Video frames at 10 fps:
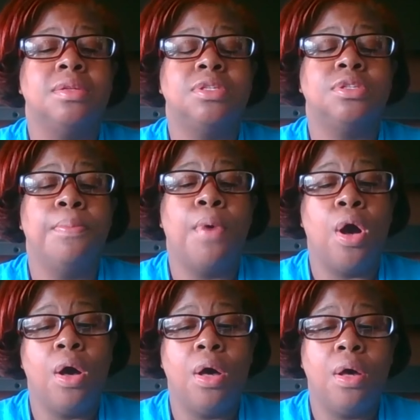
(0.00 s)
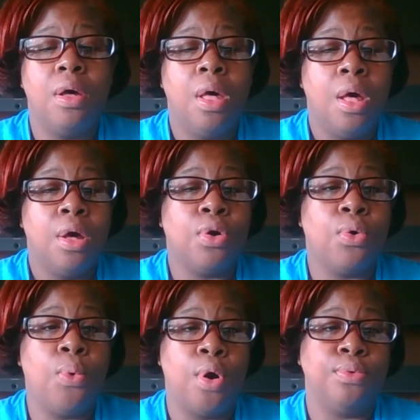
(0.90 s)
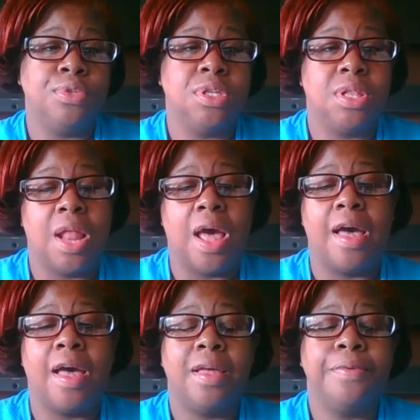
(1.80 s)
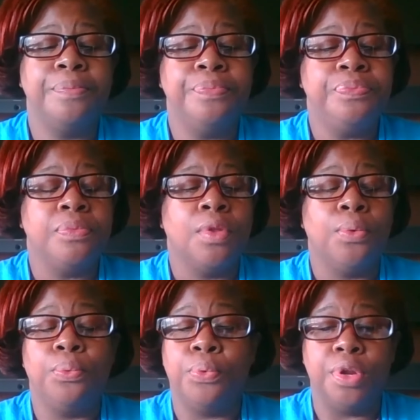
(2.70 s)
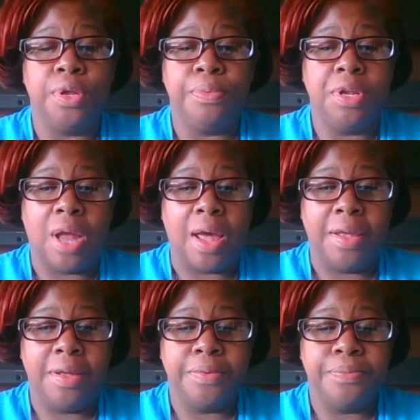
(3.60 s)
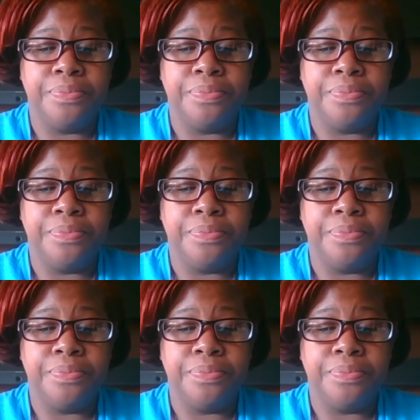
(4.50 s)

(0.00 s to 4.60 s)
small quote that I really, really like.